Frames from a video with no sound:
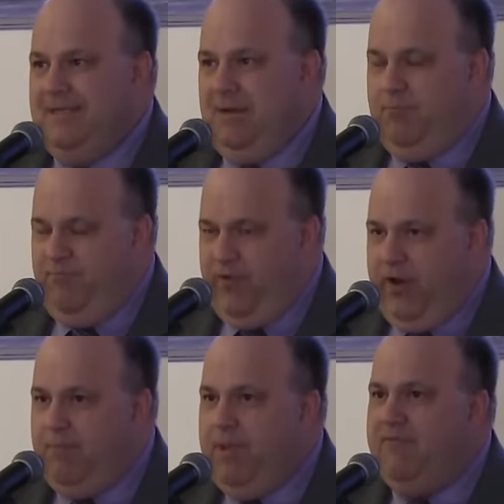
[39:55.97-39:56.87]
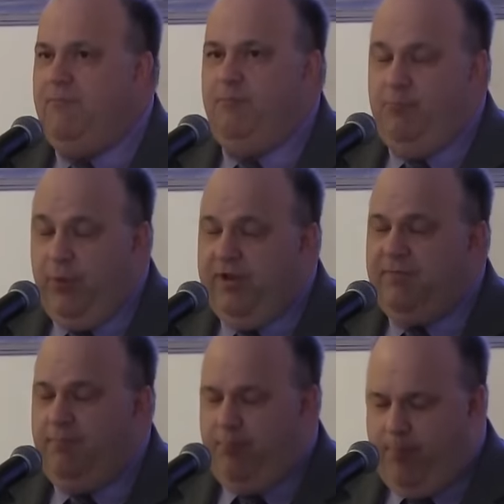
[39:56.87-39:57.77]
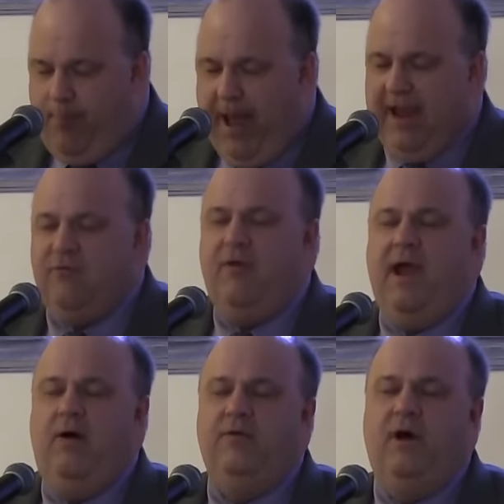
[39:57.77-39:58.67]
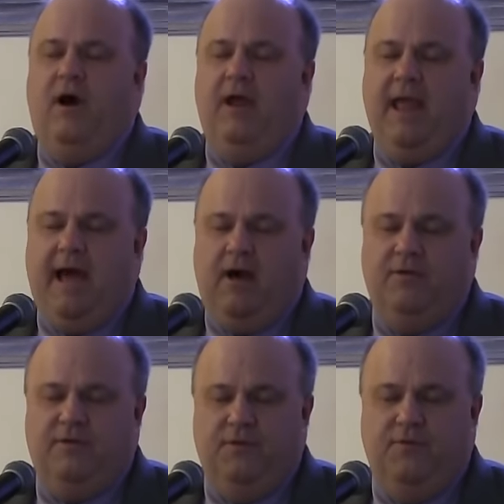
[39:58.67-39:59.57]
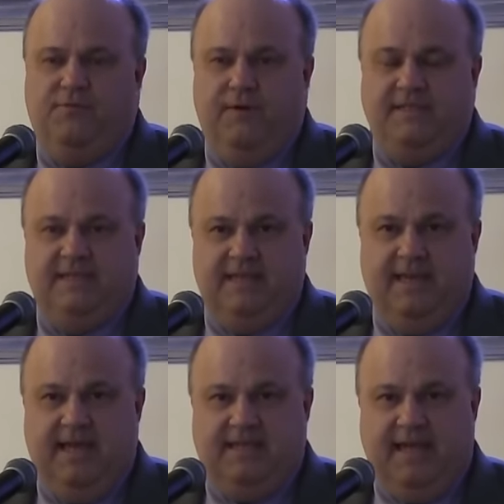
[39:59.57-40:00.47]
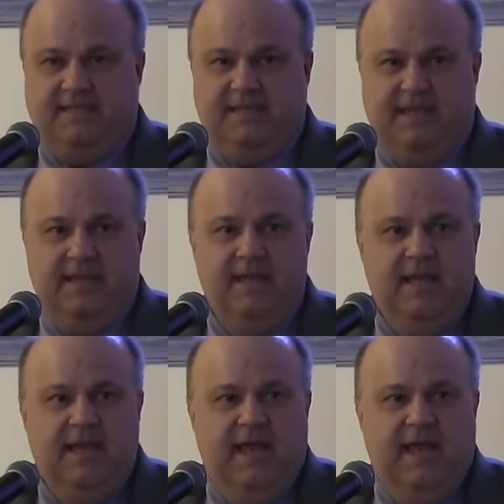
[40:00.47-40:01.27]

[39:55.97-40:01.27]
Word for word: a very brief, brief background on how to do forensic DNA testing.